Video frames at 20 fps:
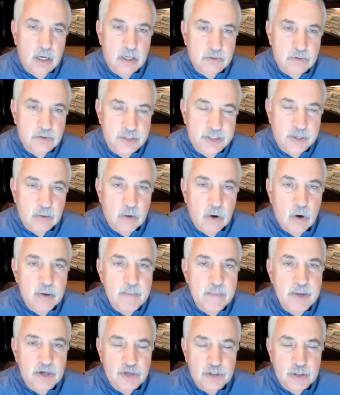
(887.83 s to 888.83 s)
zero
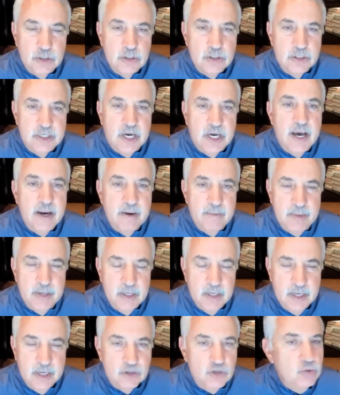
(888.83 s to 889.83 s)
emissions economy
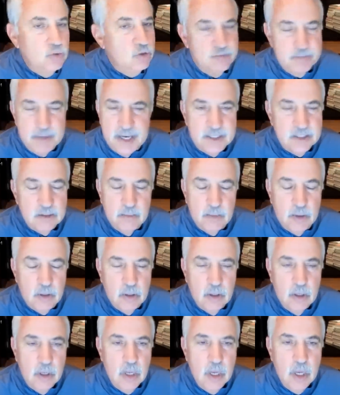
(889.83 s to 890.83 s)
as soon as possible.